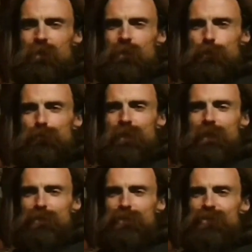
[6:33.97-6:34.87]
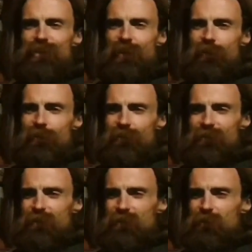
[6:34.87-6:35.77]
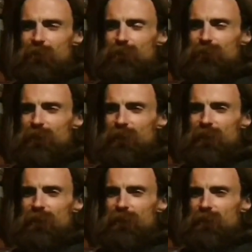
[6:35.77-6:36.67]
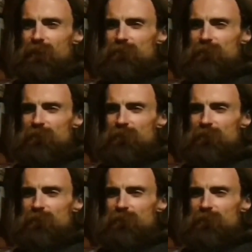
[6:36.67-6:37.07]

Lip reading: you've got itchy skin, or you've got